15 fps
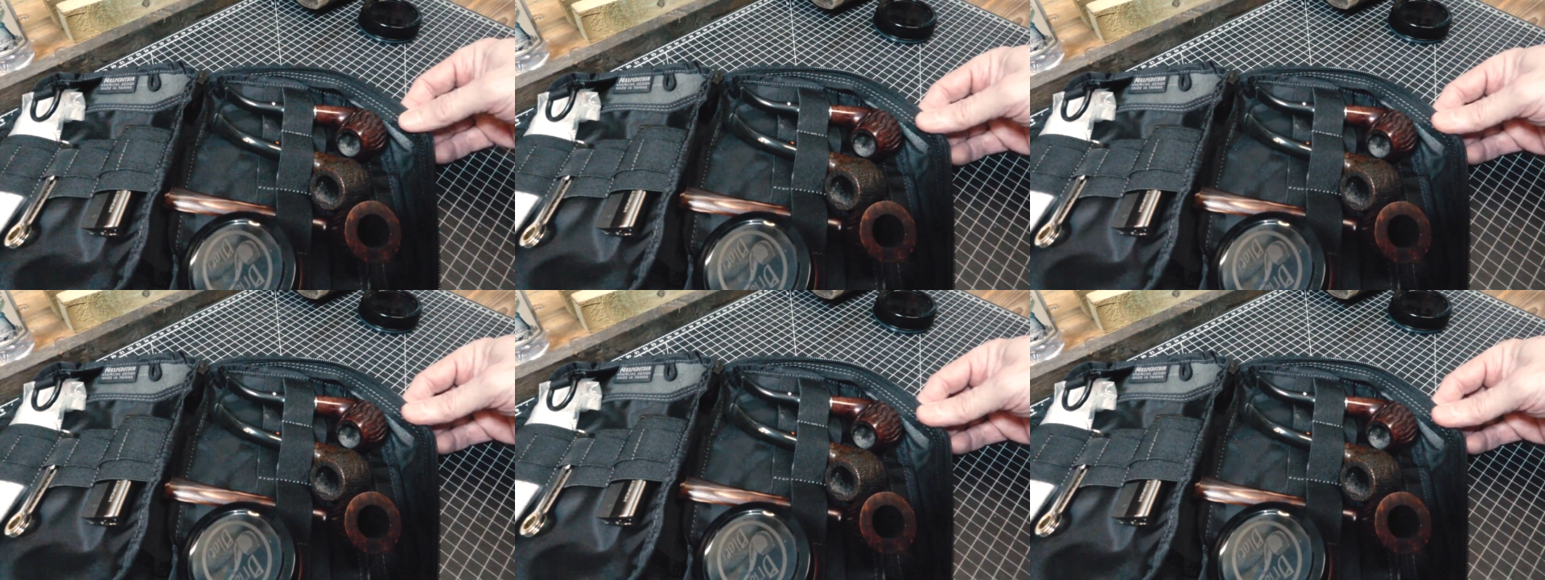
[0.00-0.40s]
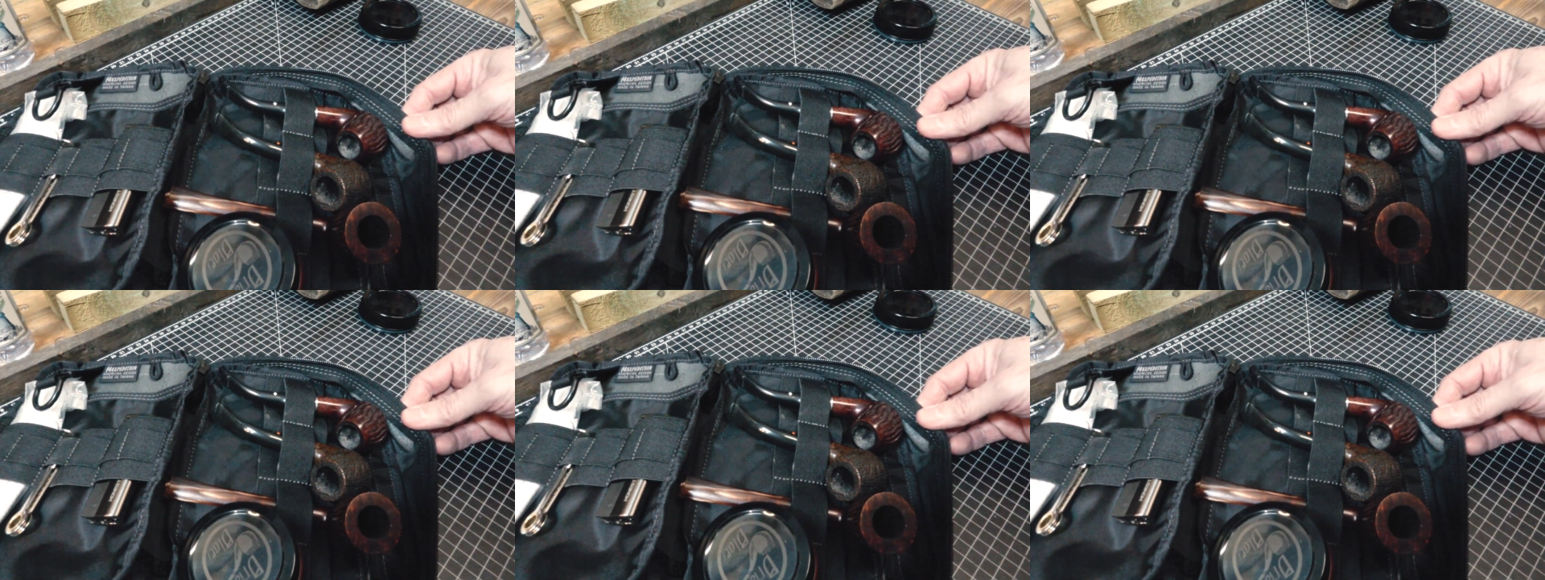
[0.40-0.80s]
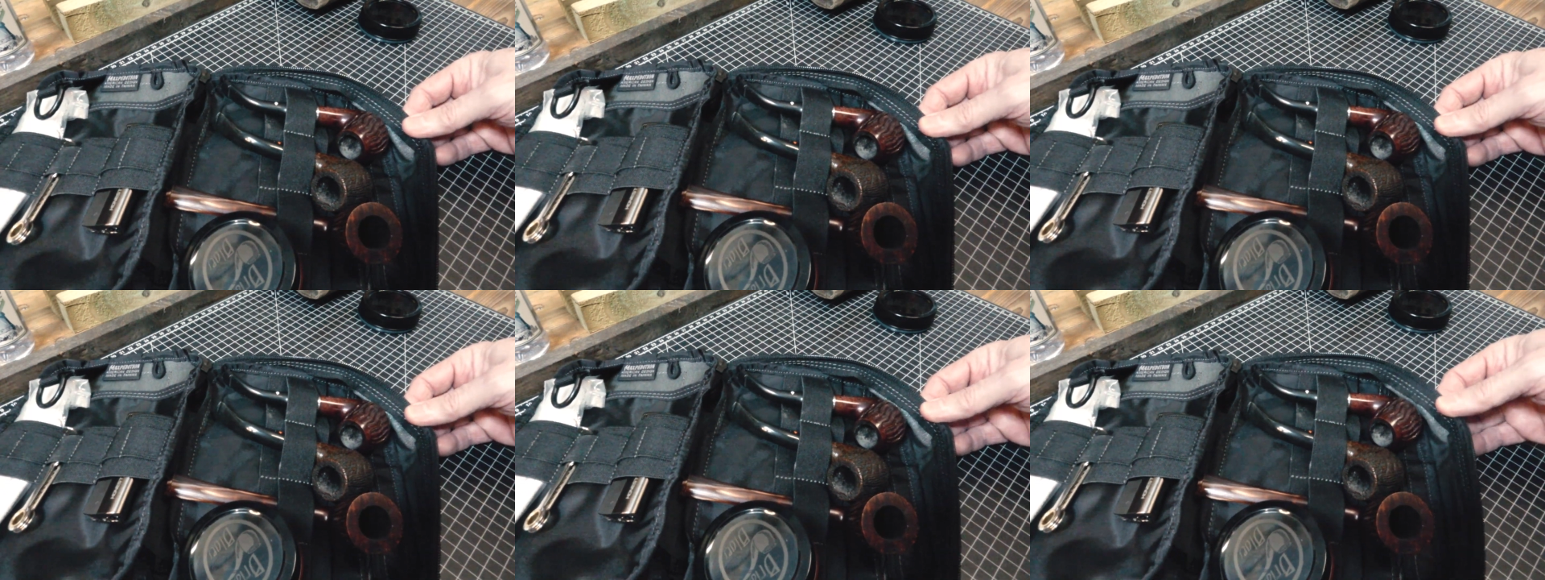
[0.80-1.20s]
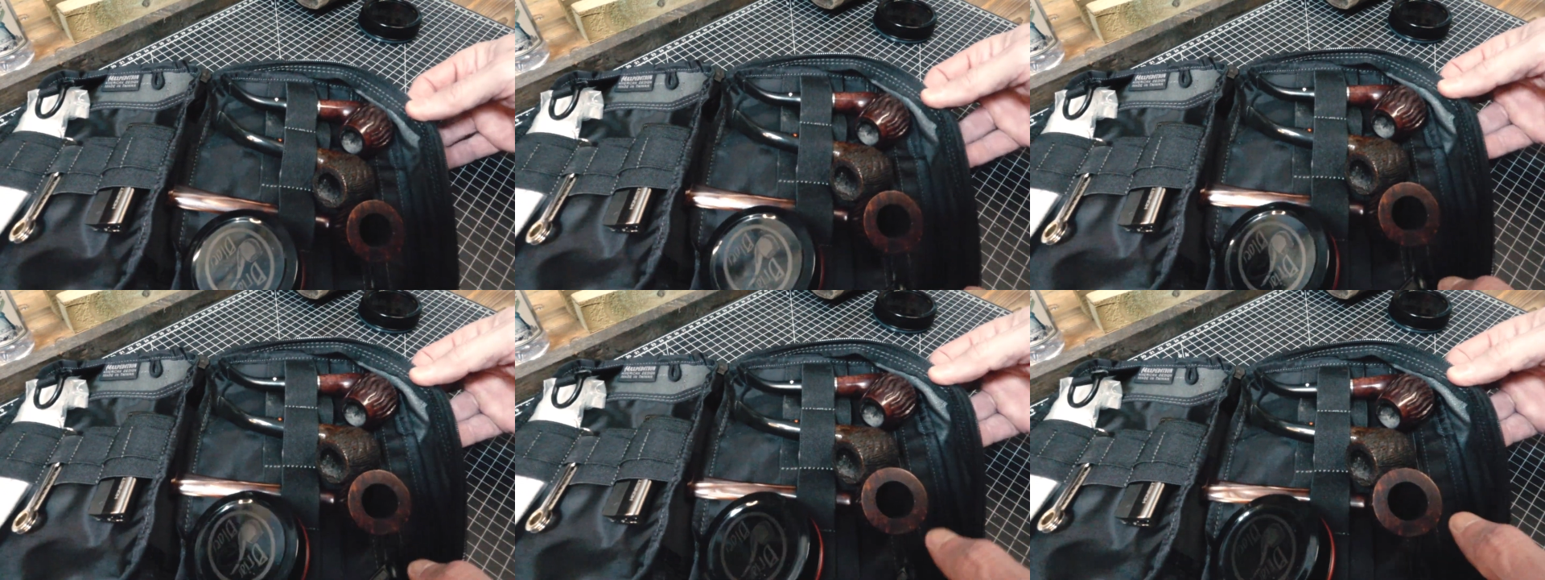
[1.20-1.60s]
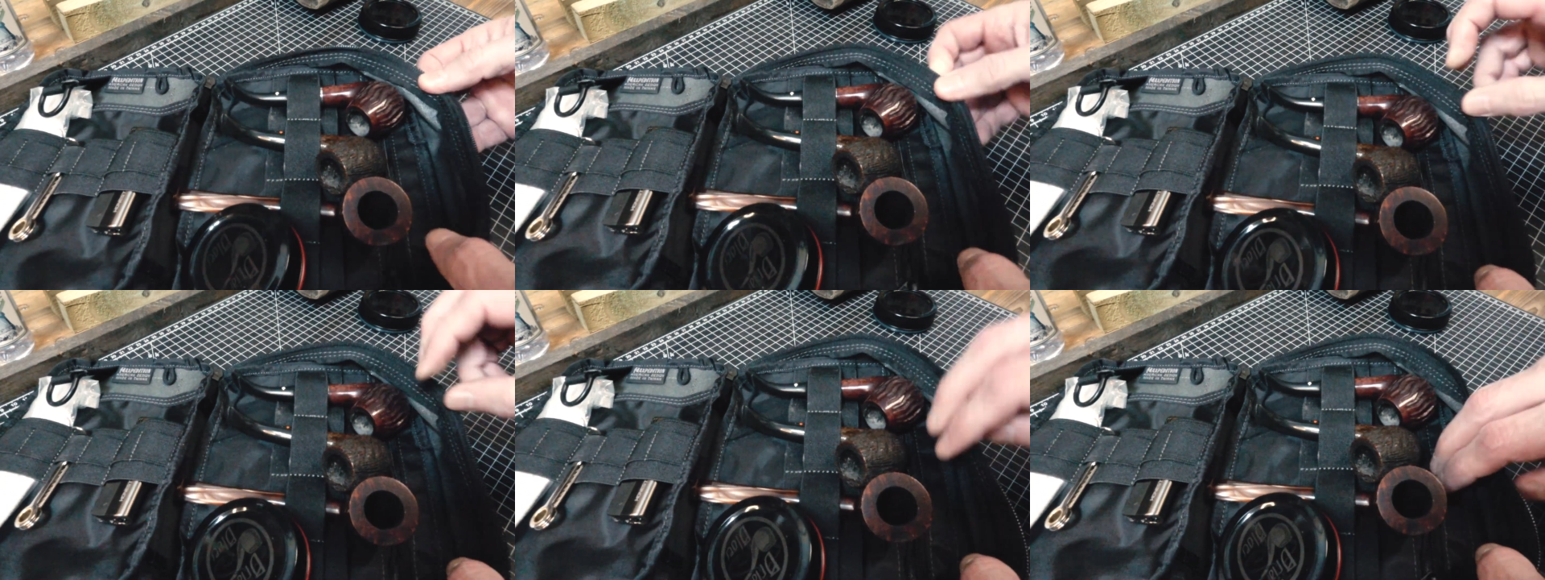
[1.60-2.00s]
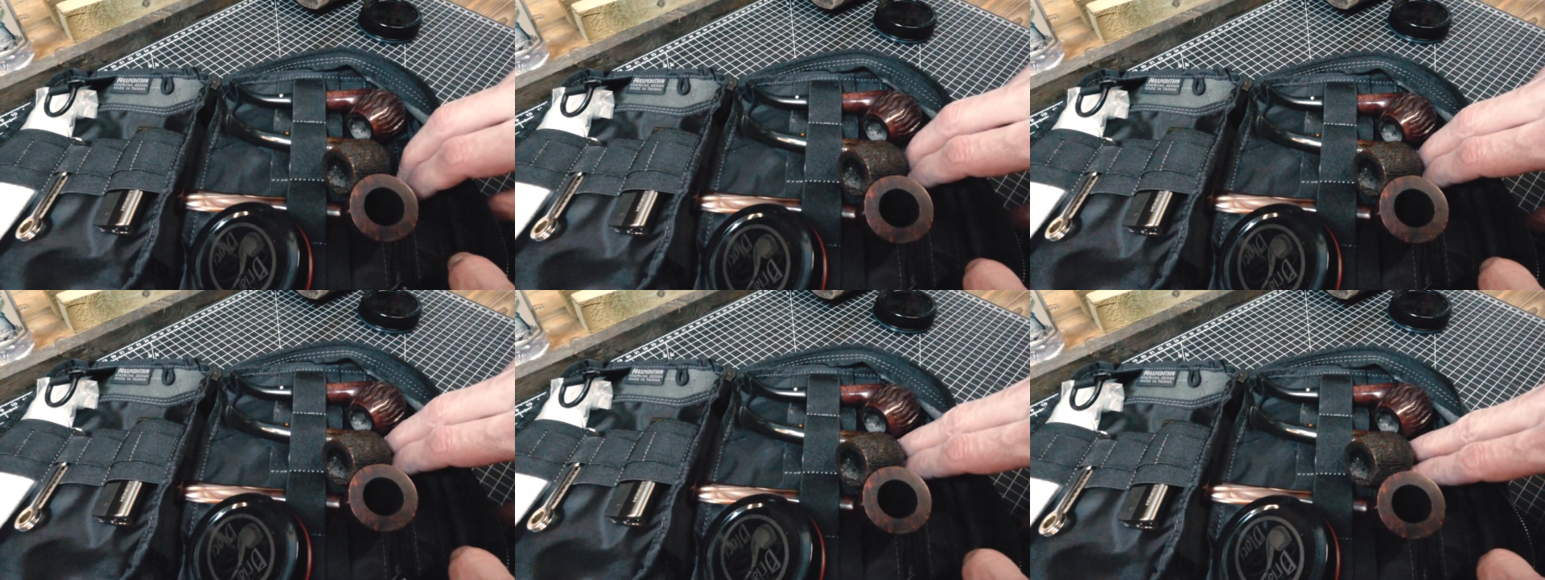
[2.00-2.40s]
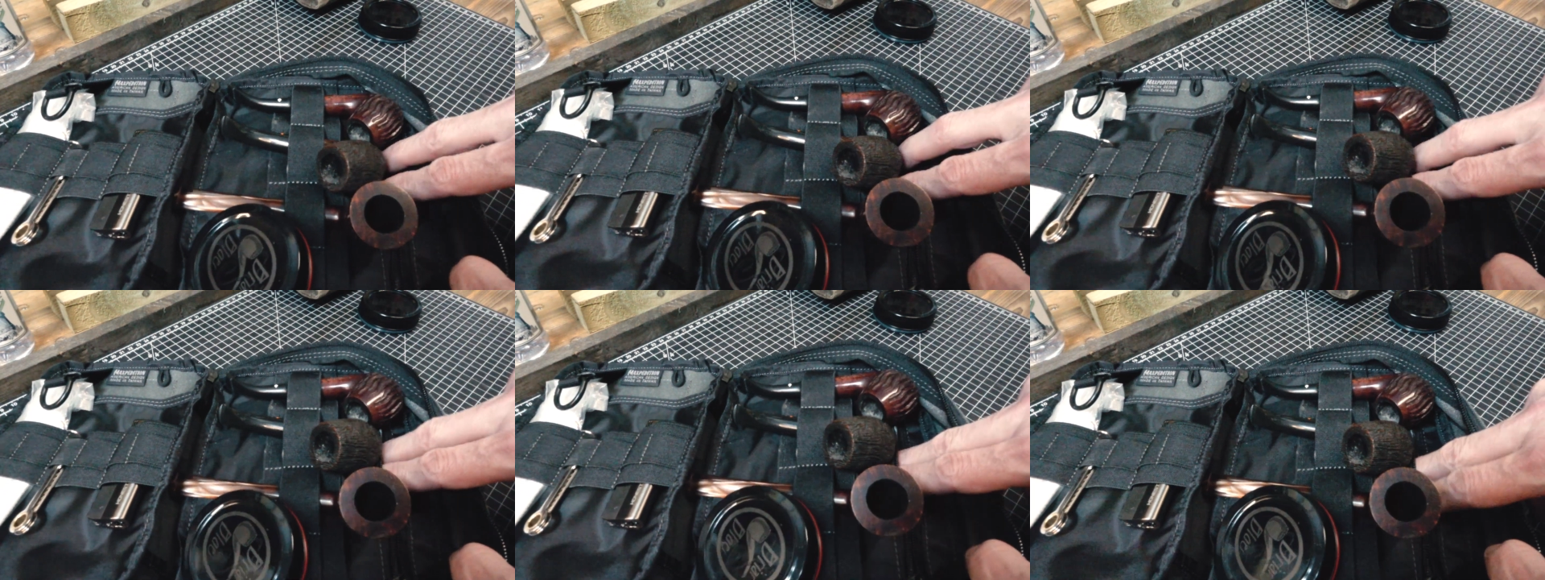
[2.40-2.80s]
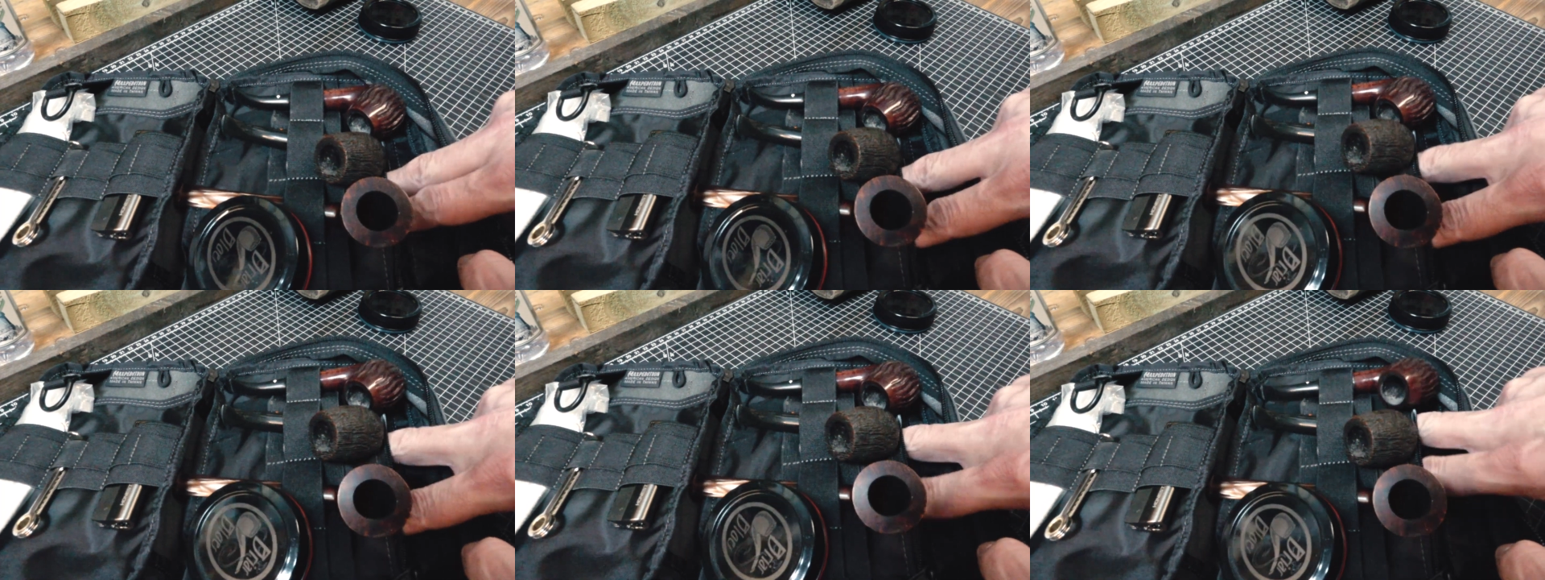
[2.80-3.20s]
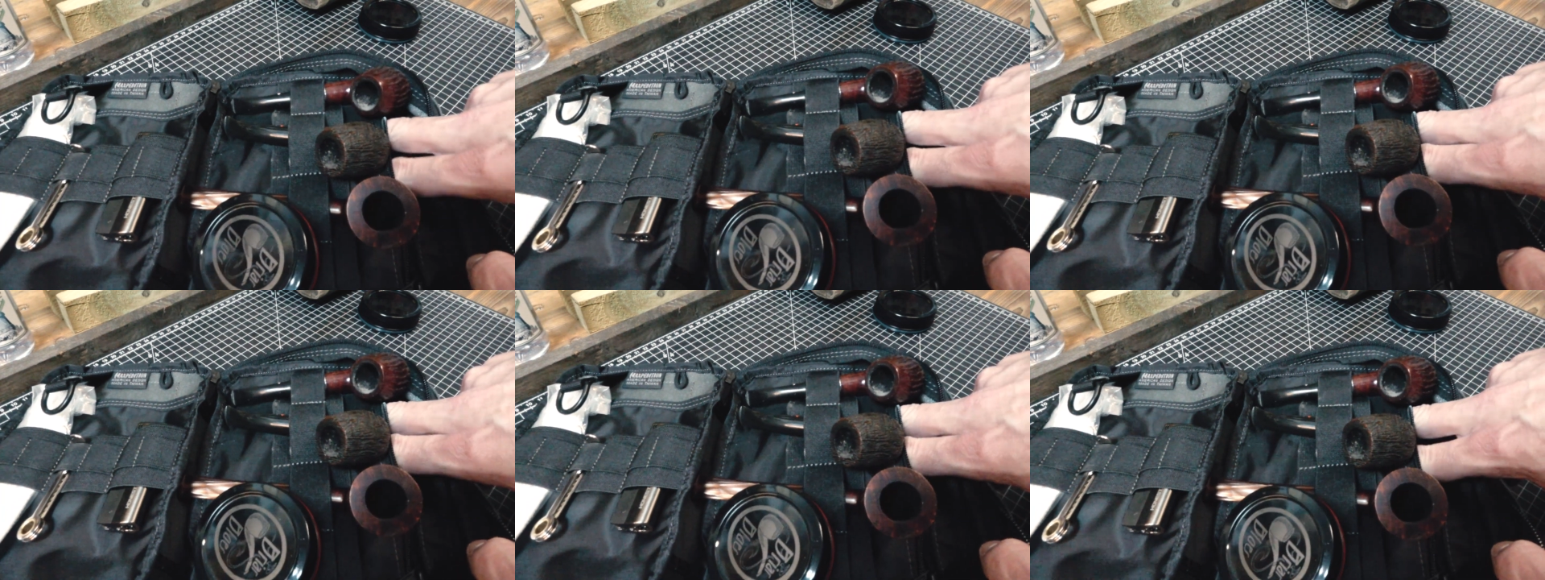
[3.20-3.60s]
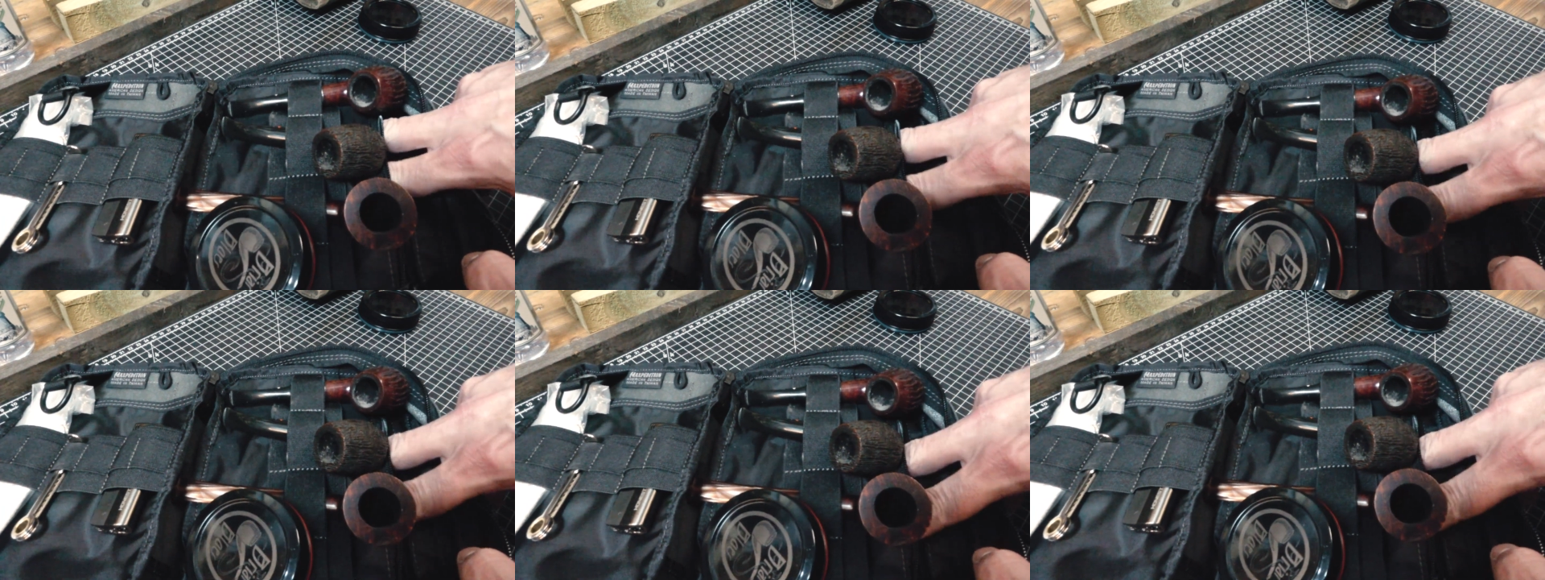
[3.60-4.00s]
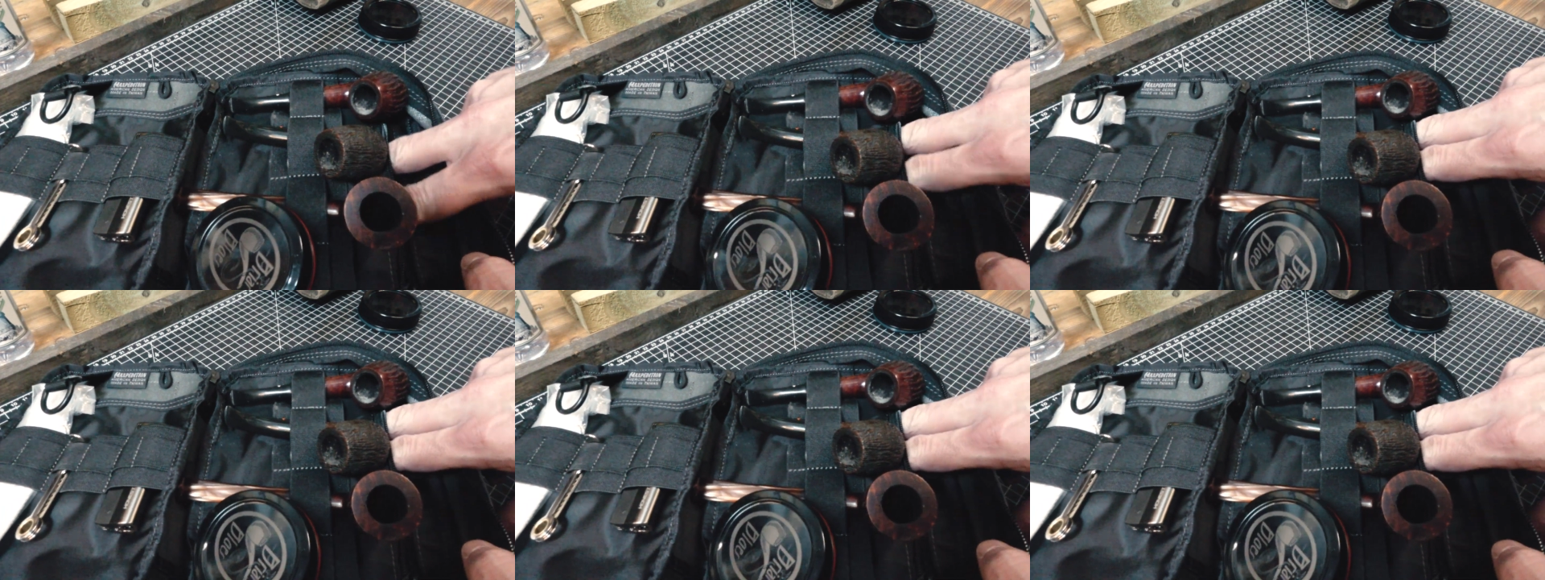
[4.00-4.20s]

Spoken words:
Nobody's mouth can be seen.